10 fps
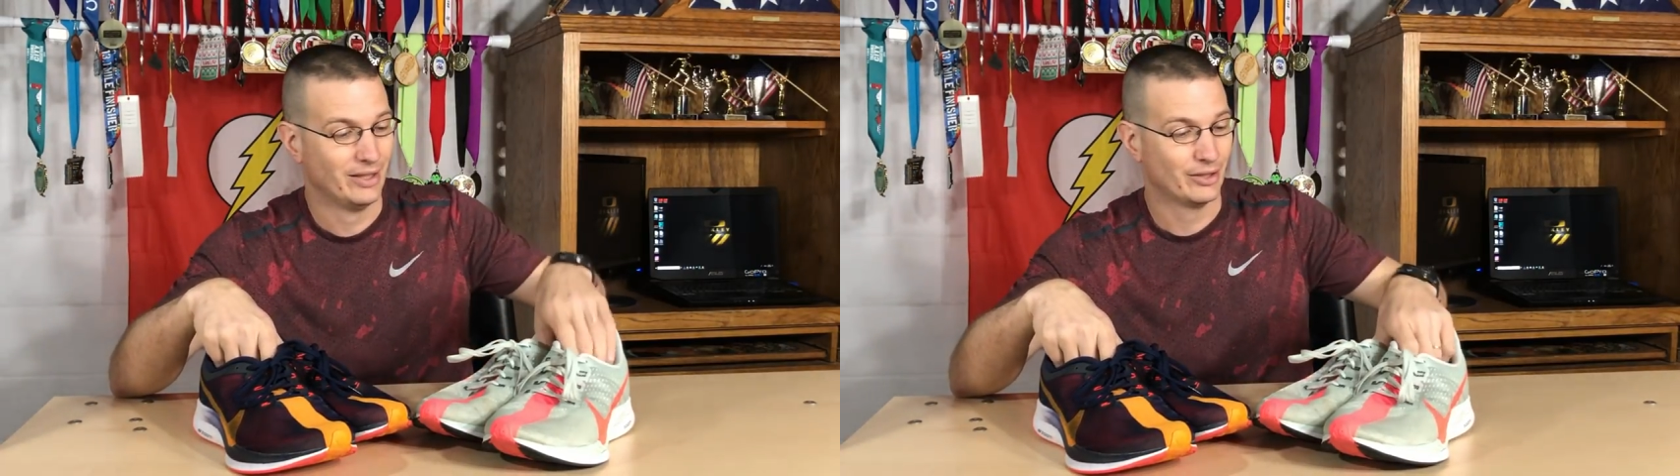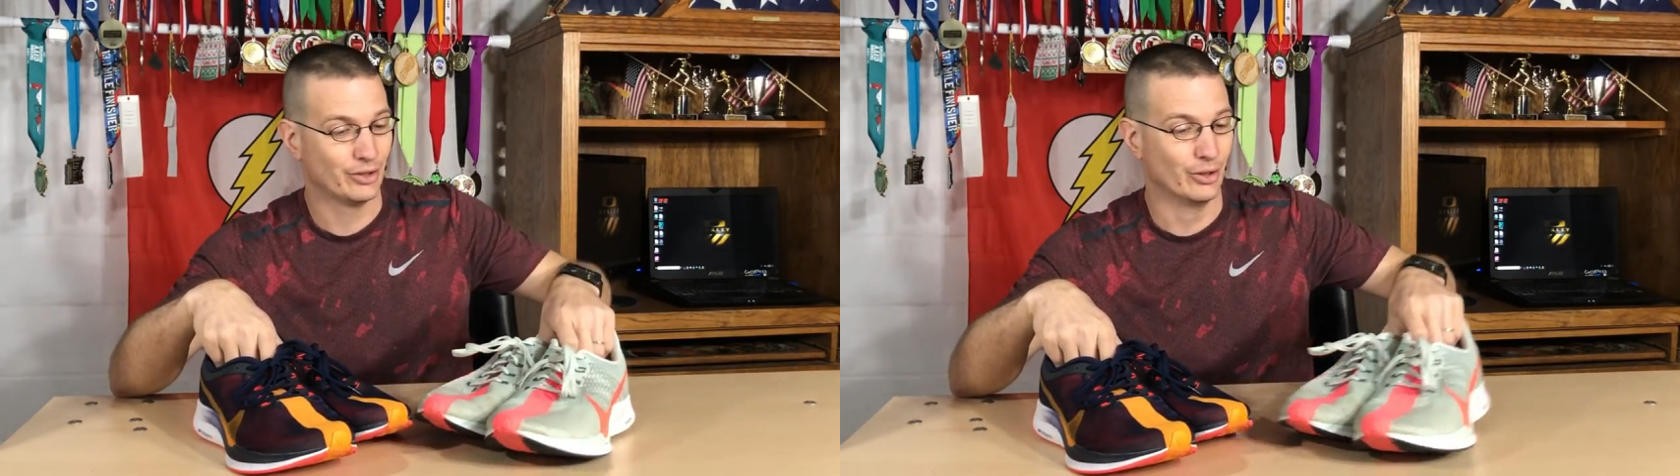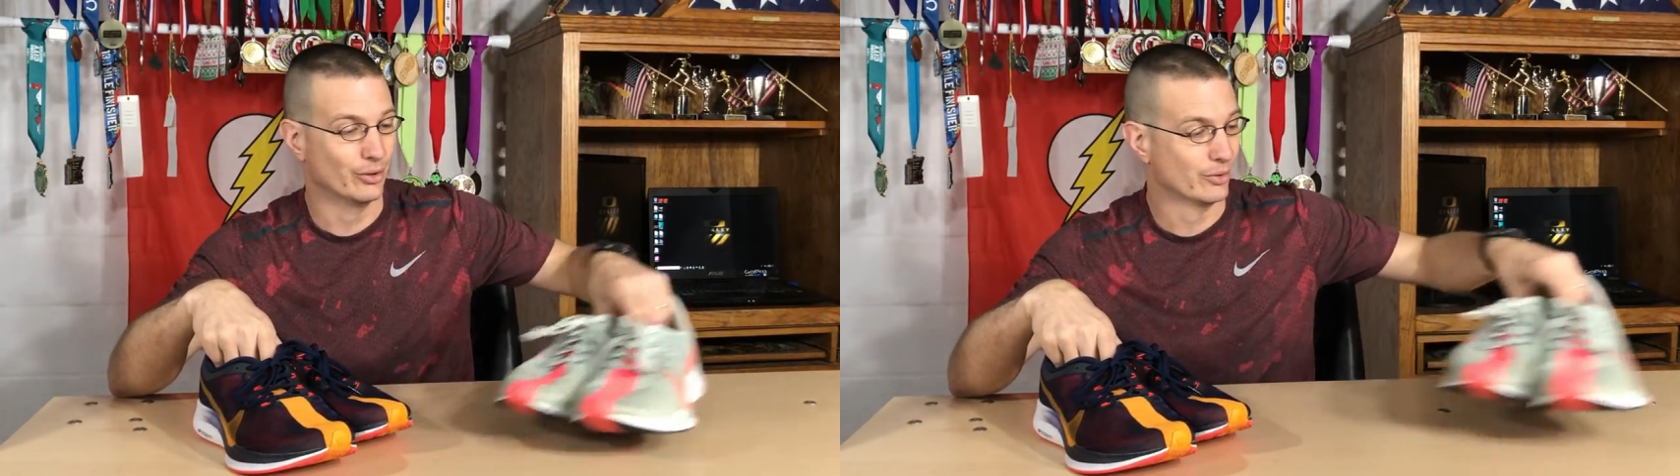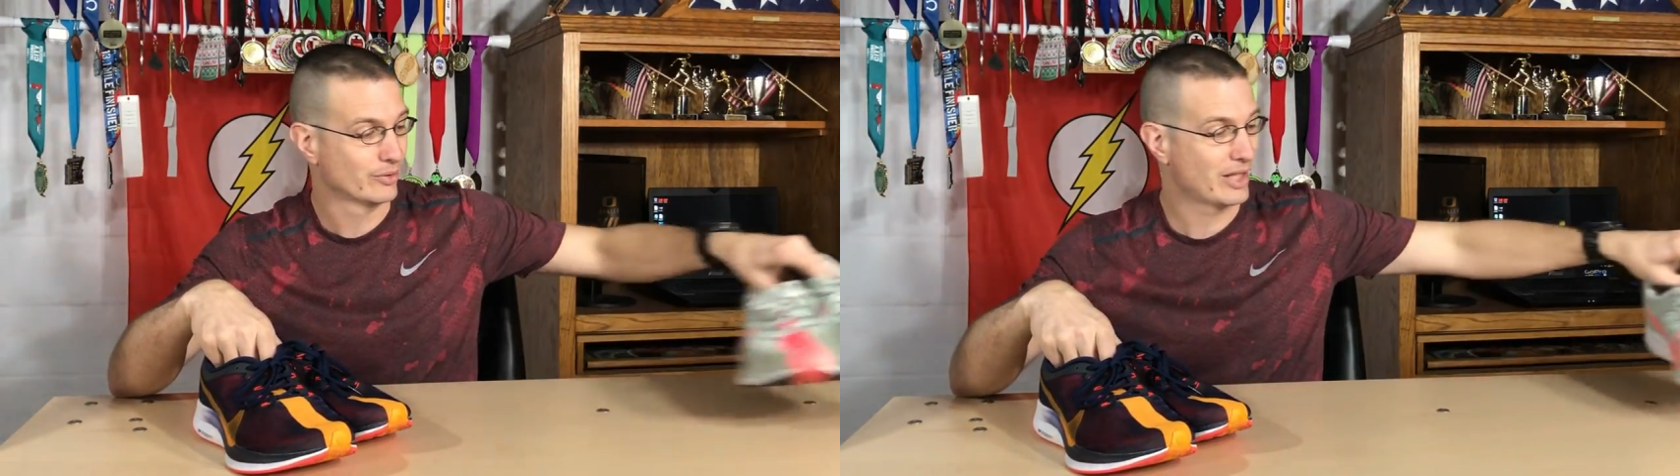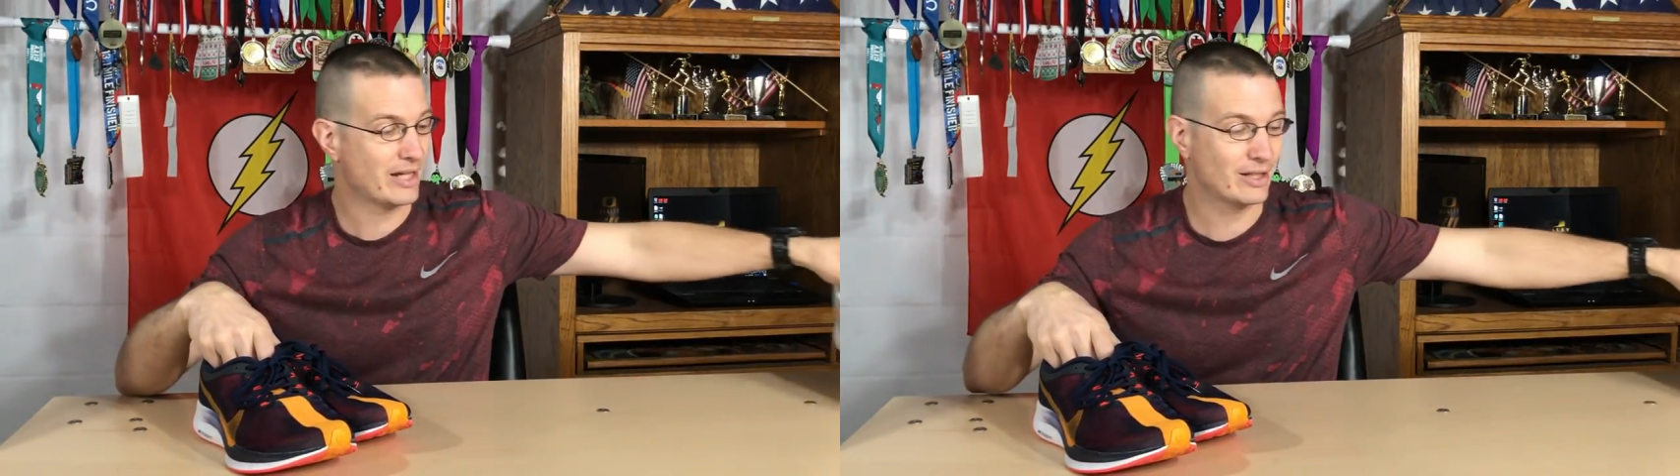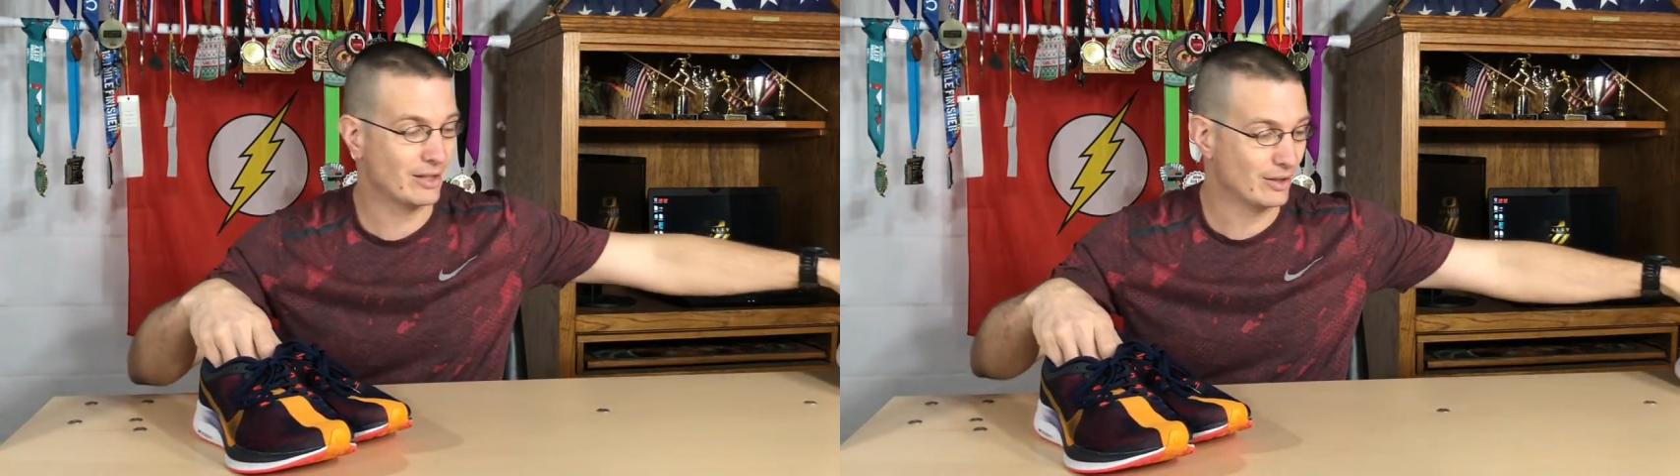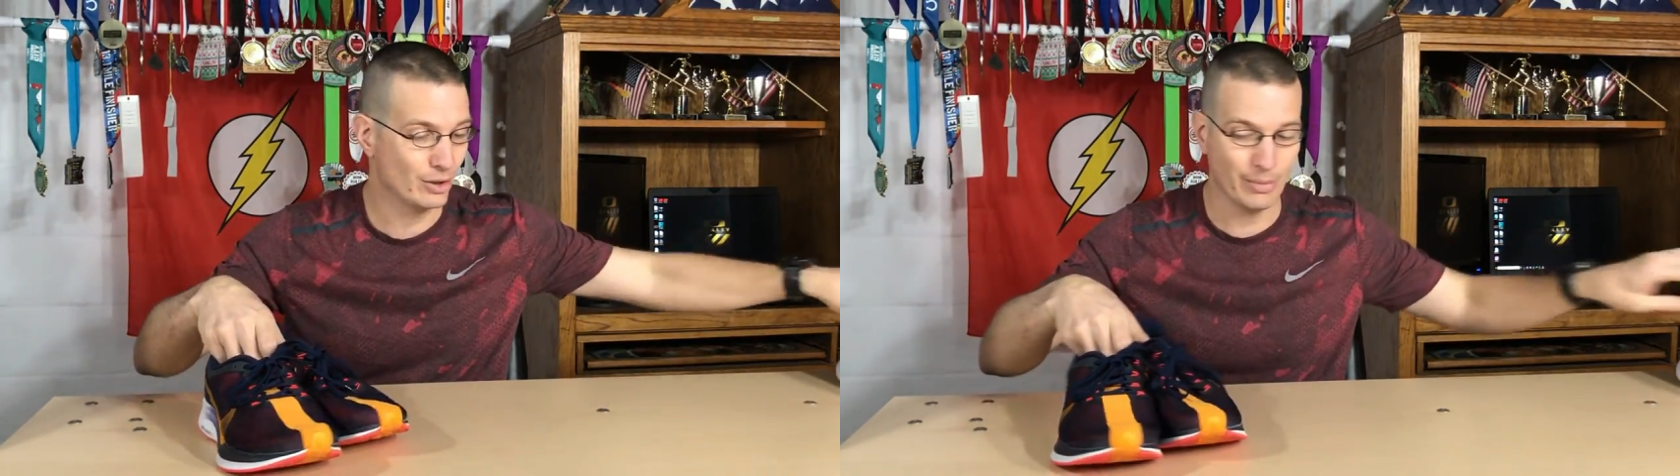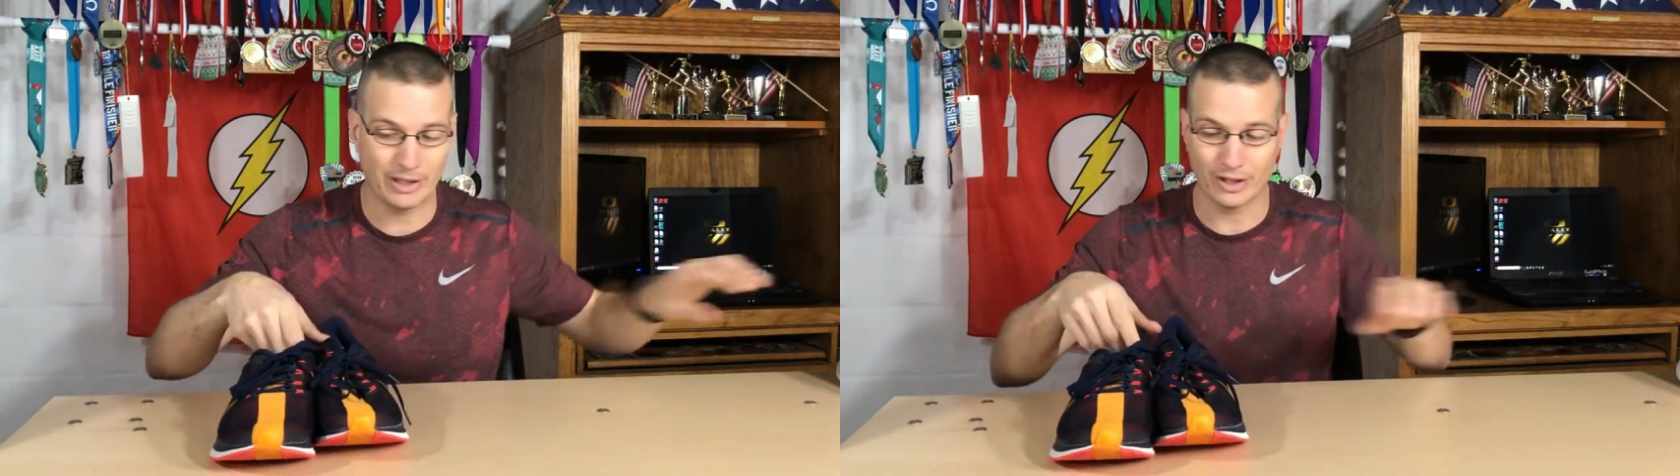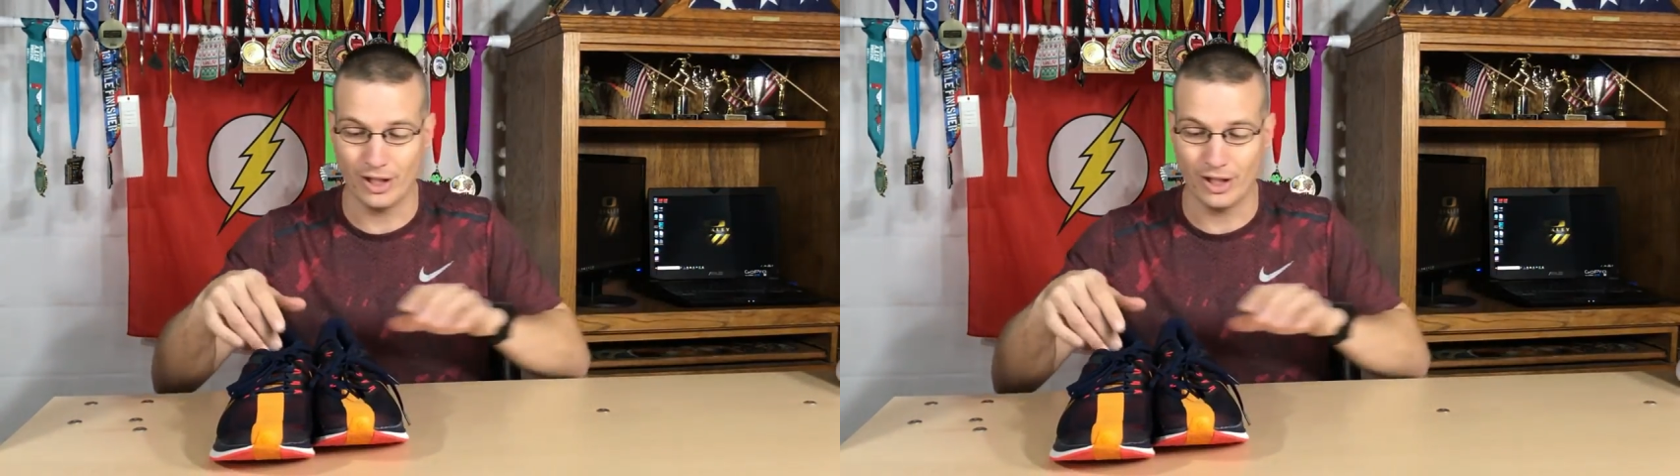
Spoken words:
So, Nike, you make the